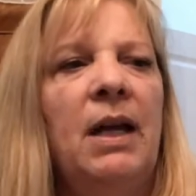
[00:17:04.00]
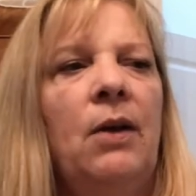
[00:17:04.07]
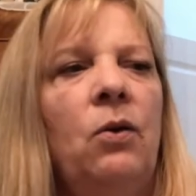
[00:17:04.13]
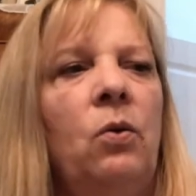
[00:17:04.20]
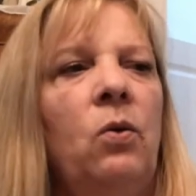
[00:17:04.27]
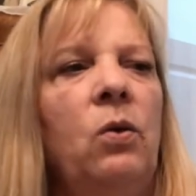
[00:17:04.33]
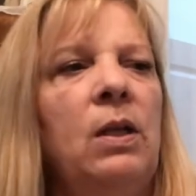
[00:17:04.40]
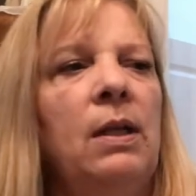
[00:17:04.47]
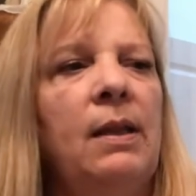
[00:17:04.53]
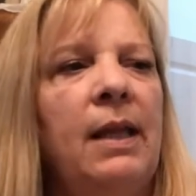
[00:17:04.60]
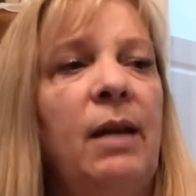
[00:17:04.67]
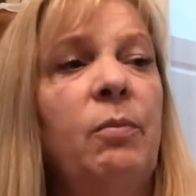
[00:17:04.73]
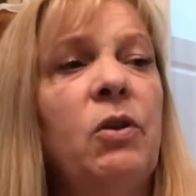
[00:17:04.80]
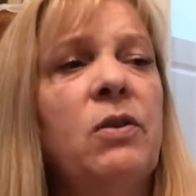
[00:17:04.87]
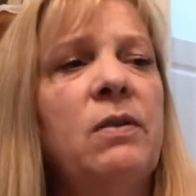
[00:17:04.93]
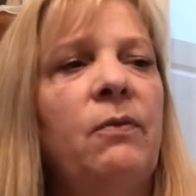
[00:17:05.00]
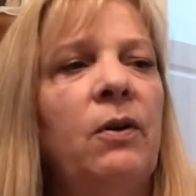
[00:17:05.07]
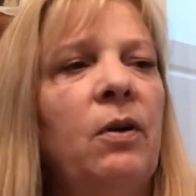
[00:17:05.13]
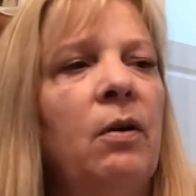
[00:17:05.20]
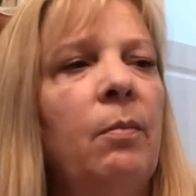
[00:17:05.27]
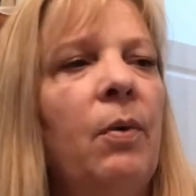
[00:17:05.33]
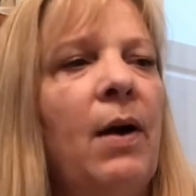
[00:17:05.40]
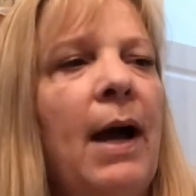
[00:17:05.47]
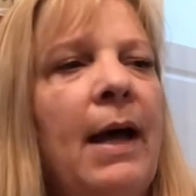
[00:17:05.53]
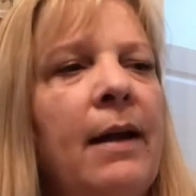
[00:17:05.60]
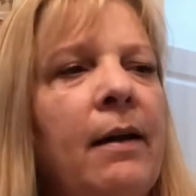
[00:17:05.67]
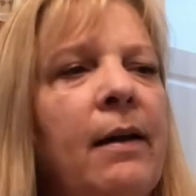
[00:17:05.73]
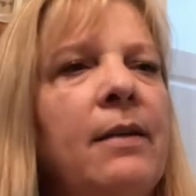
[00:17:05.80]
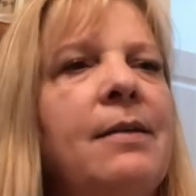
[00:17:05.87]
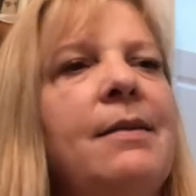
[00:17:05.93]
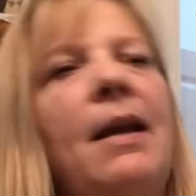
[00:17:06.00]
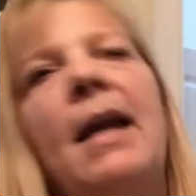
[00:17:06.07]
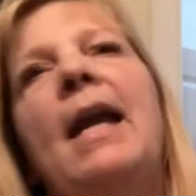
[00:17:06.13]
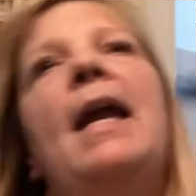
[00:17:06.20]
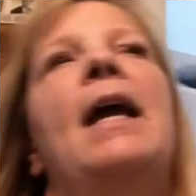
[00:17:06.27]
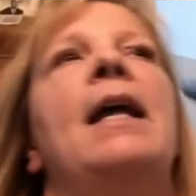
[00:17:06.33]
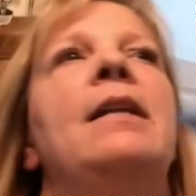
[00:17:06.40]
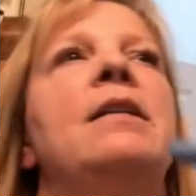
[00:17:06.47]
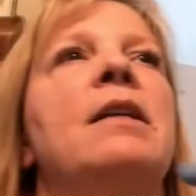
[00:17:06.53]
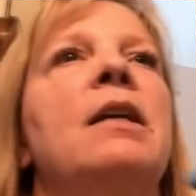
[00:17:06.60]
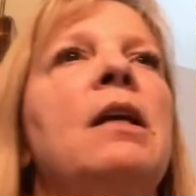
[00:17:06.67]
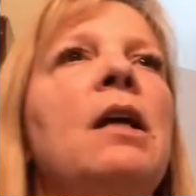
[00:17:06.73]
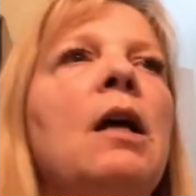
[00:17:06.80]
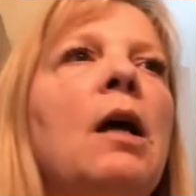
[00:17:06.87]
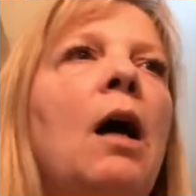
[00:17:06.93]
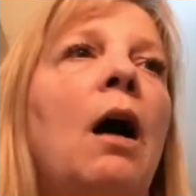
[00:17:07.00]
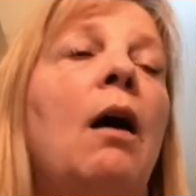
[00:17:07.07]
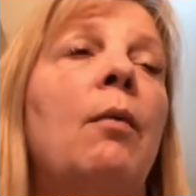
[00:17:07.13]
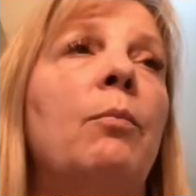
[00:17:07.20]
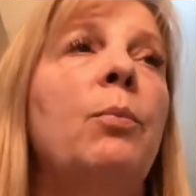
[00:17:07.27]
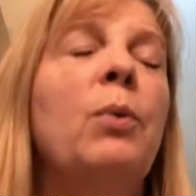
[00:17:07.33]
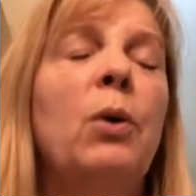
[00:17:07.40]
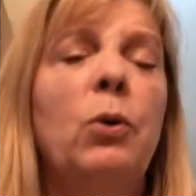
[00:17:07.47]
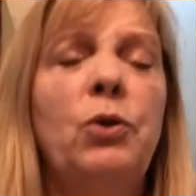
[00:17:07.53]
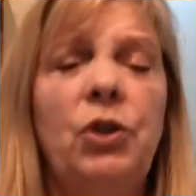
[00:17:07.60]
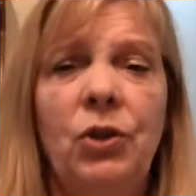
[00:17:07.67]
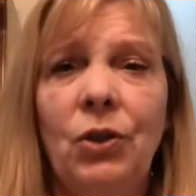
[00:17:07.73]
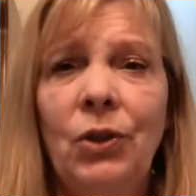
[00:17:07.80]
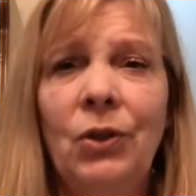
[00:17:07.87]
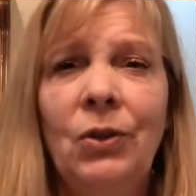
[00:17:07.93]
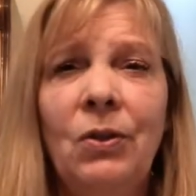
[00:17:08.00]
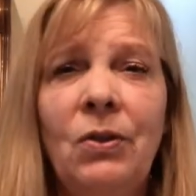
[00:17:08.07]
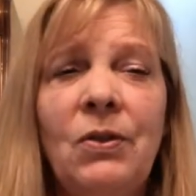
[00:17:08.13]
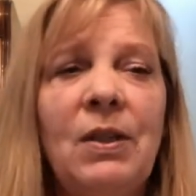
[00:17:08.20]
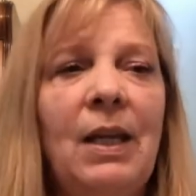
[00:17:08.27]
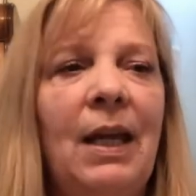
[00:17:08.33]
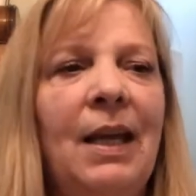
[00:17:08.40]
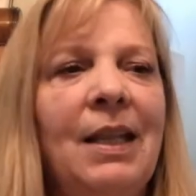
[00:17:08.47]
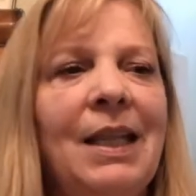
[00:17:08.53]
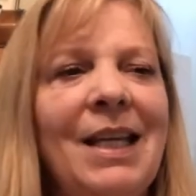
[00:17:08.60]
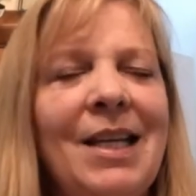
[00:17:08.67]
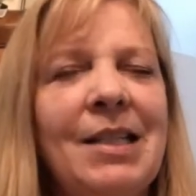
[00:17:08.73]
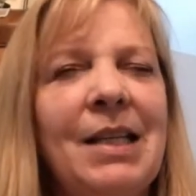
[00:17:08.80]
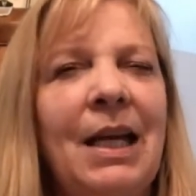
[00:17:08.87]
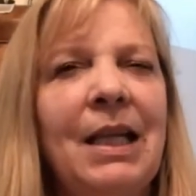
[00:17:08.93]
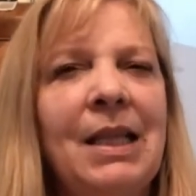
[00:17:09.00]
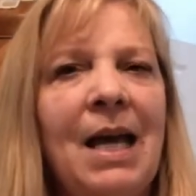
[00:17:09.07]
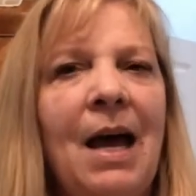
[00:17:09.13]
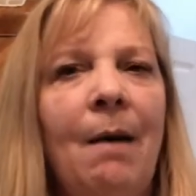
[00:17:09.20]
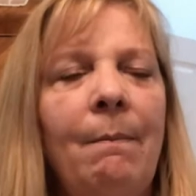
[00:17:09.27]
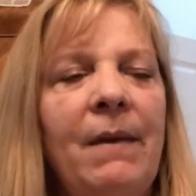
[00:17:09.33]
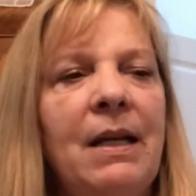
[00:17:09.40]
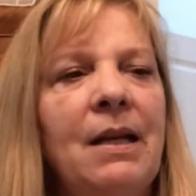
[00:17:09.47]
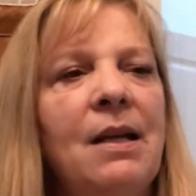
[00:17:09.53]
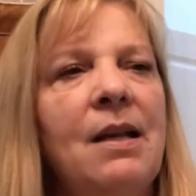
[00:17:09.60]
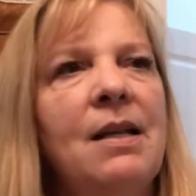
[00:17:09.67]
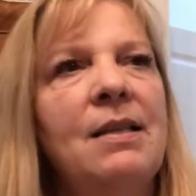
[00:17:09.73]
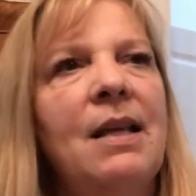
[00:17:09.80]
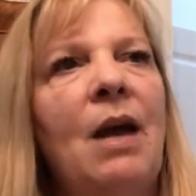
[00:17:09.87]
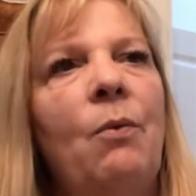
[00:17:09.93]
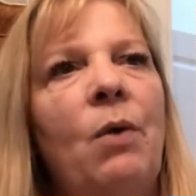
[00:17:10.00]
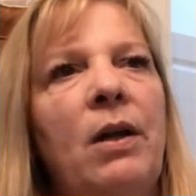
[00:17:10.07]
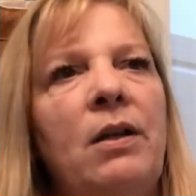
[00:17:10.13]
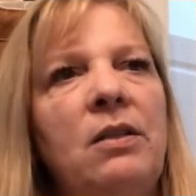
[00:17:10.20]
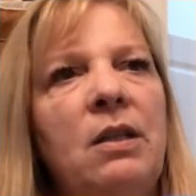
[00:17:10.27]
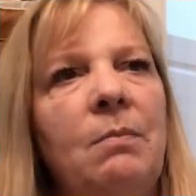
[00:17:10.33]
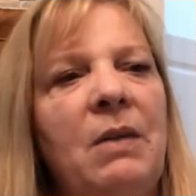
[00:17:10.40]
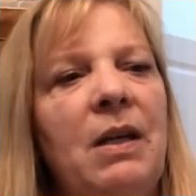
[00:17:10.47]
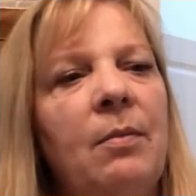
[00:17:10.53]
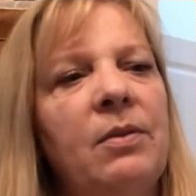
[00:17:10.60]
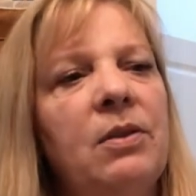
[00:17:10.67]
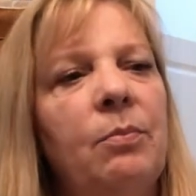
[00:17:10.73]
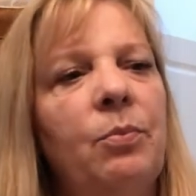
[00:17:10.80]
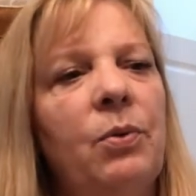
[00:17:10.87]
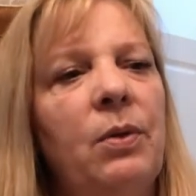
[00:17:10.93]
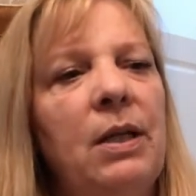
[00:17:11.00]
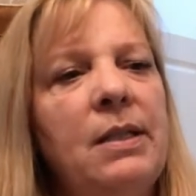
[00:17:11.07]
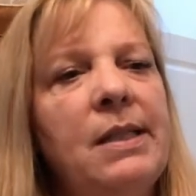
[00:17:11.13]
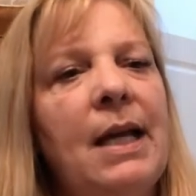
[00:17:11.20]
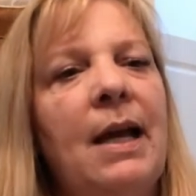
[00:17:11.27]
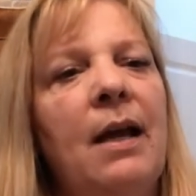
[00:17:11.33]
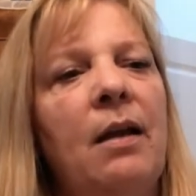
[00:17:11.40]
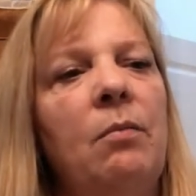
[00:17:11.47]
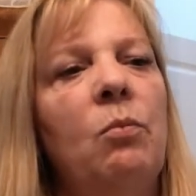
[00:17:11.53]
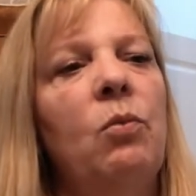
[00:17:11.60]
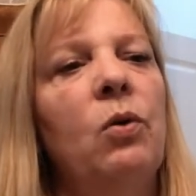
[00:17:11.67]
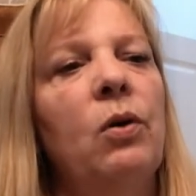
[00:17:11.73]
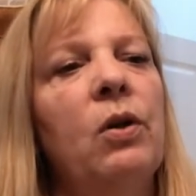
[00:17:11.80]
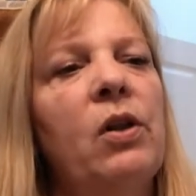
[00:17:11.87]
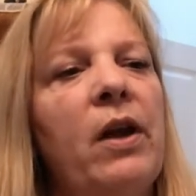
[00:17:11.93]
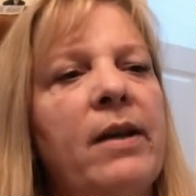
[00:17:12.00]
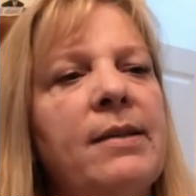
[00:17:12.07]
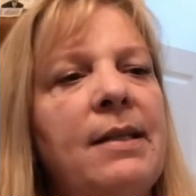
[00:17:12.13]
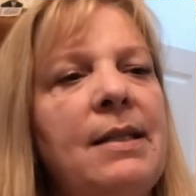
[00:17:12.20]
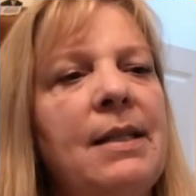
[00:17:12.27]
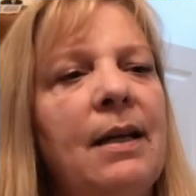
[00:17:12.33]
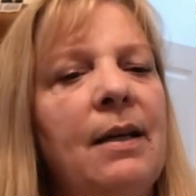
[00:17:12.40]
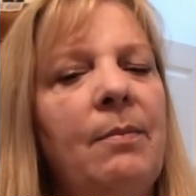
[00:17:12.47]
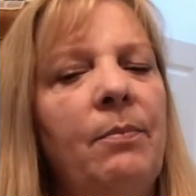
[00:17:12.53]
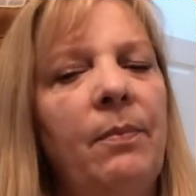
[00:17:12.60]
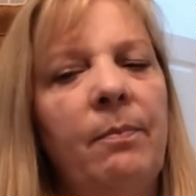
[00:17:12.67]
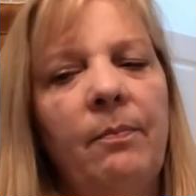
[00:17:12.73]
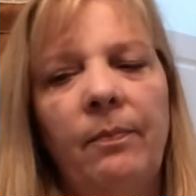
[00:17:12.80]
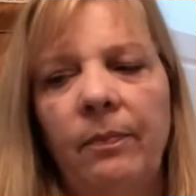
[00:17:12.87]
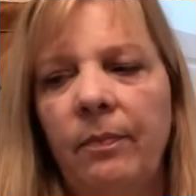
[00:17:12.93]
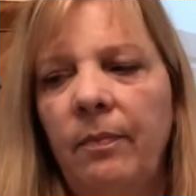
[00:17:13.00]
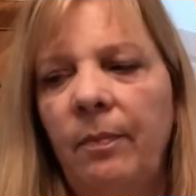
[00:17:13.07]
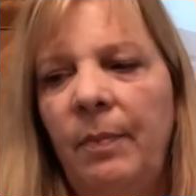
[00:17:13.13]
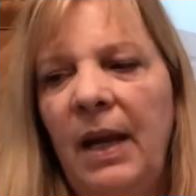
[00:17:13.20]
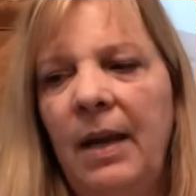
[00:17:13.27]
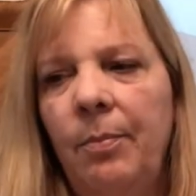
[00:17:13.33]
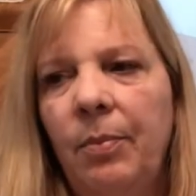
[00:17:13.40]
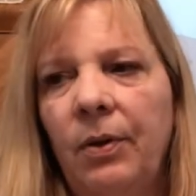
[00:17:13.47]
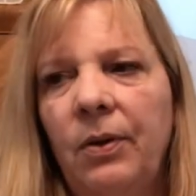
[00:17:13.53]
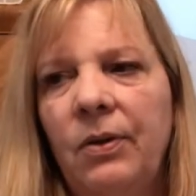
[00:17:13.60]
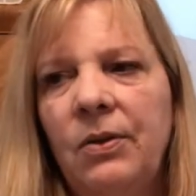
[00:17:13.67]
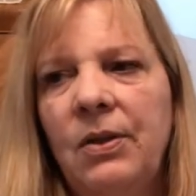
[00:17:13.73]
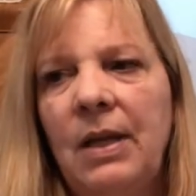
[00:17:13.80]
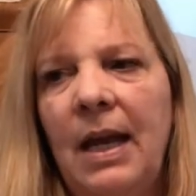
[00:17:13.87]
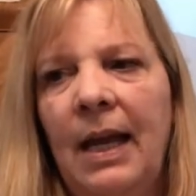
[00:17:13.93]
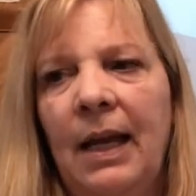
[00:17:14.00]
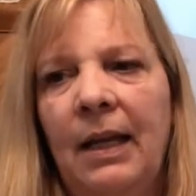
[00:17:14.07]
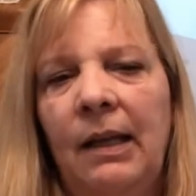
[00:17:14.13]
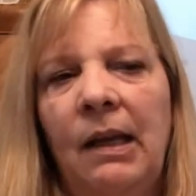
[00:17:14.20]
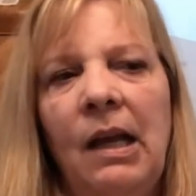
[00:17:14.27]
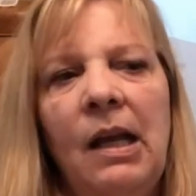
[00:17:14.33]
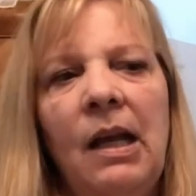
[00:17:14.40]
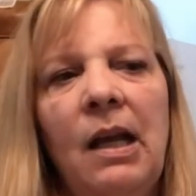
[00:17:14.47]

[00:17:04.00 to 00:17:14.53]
my own labels for products and um, brochures and things like that because I wanted to be able to print on more glossy type papers and